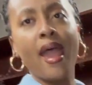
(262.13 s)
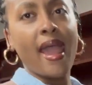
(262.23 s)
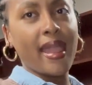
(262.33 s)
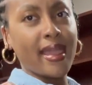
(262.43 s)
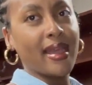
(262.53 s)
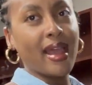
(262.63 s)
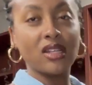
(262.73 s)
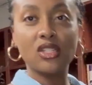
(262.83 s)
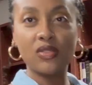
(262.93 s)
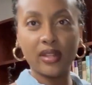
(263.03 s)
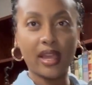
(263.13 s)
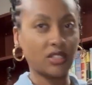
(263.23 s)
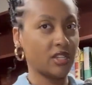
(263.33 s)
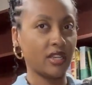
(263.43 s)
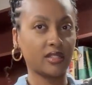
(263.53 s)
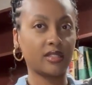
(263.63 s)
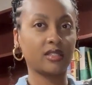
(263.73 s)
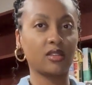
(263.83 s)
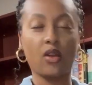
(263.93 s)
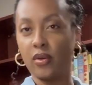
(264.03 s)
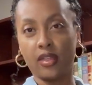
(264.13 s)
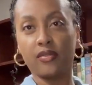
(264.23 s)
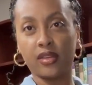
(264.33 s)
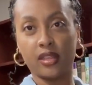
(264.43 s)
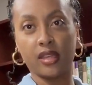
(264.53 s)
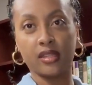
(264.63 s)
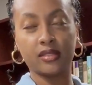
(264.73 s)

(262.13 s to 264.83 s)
And I just feel like Chucks go with everything.